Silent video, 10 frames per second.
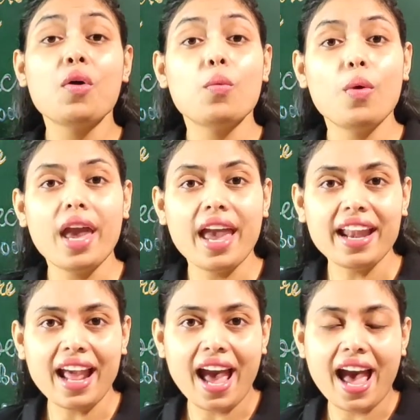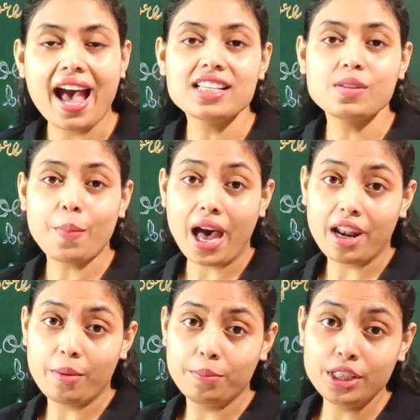whereas
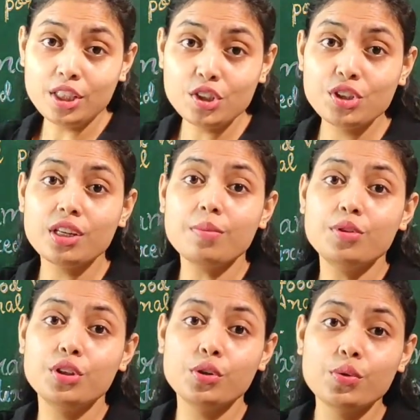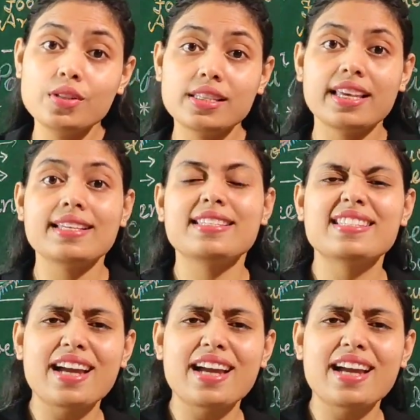parameecium uses